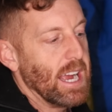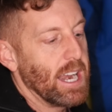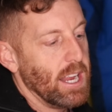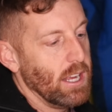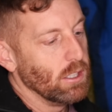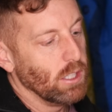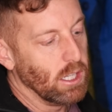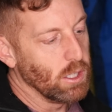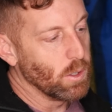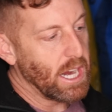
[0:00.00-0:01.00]
got
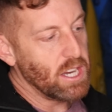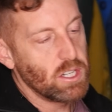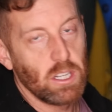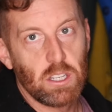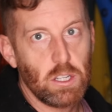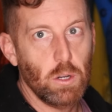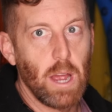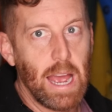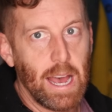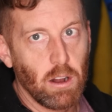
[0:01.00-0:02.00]
a location
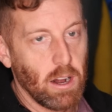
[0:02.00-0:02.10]
to add